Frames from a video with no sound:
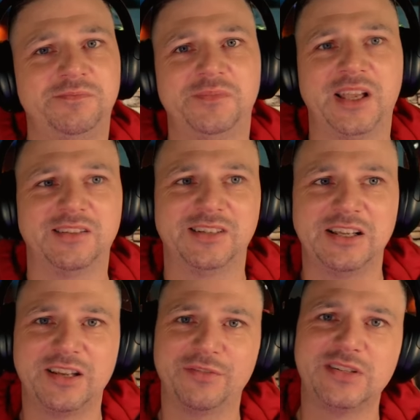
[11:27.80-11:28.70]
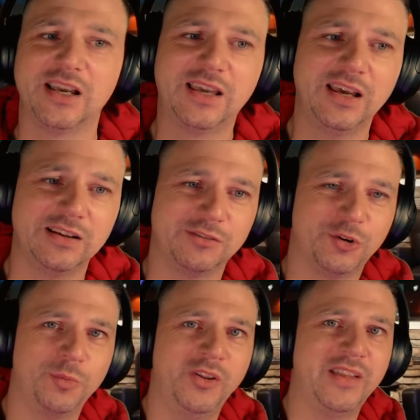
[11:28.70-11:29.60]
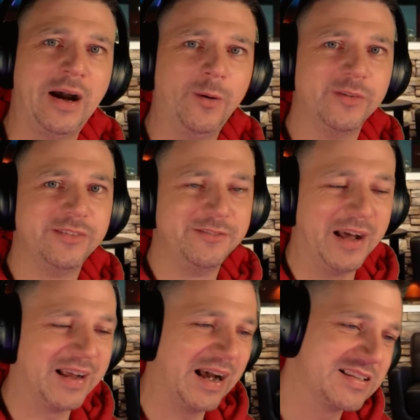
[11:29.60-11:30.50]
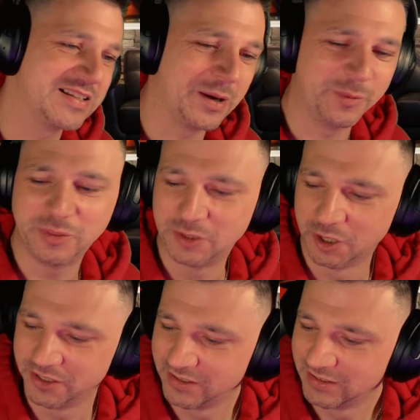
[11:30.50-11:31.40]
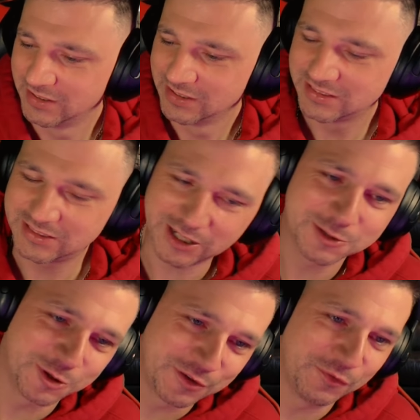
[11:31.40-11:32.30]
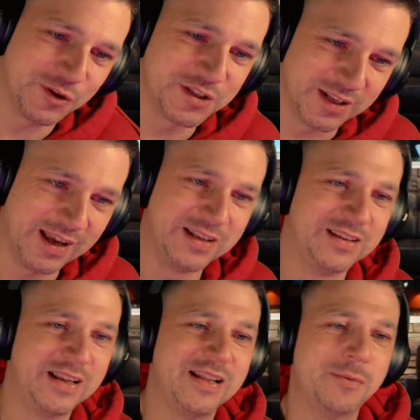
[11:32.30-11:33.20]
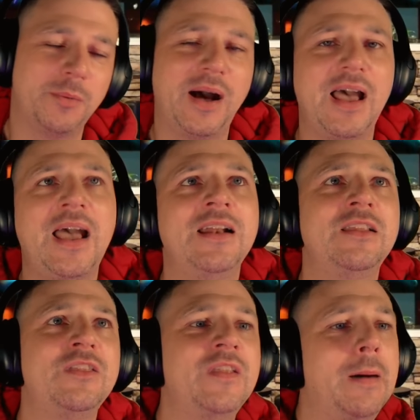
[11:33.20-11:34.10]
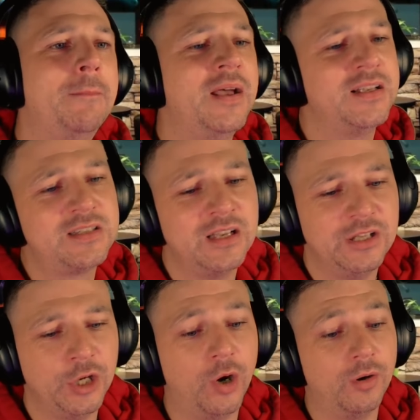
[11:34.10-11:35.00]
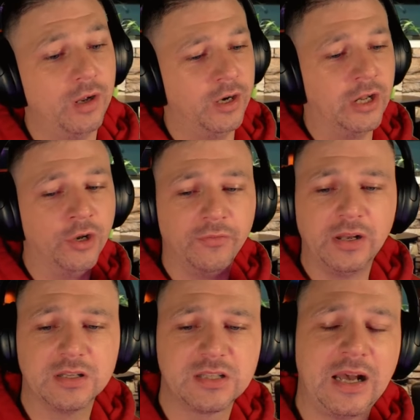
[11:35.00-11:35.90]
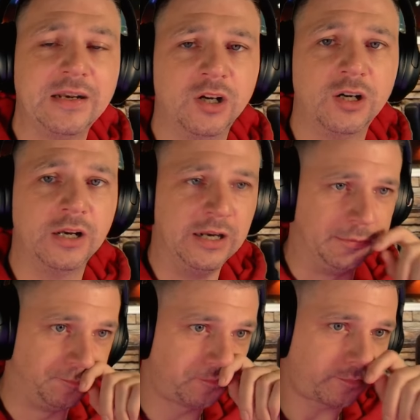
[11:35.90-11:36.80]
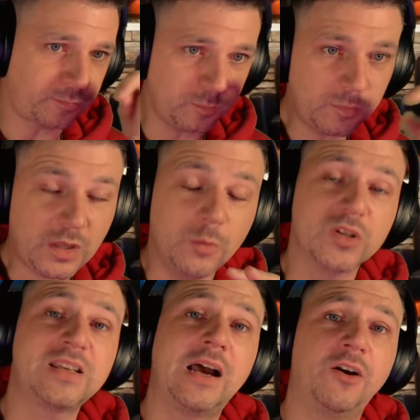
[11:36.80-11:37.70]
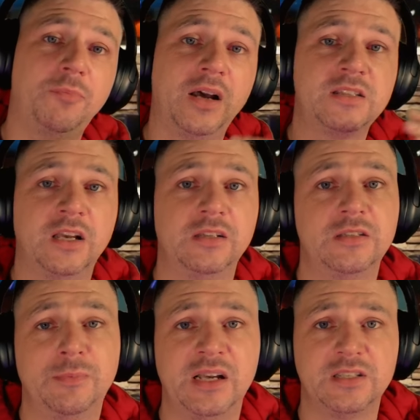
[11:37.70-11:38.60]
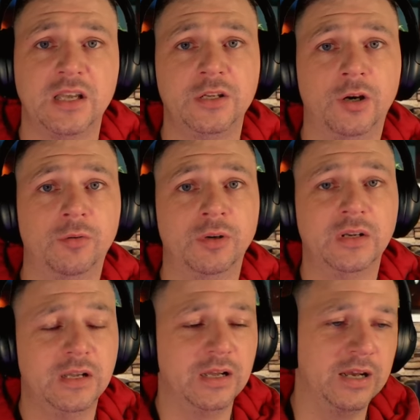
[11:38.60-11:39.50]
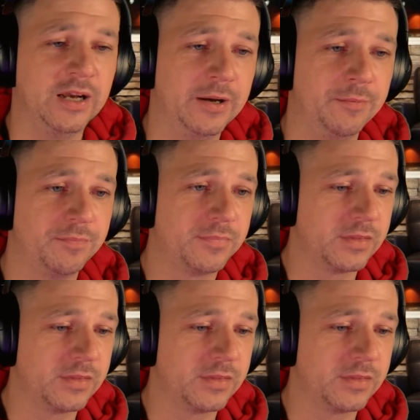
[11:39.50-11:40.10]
Get, get yourself a ticket. Come on down. Right, guys, that's that one done. Thanks so much for watching till the end. Let me know about anything that I missed. Yo, and another little side note, um, we started off by telling, by saying, yo, um,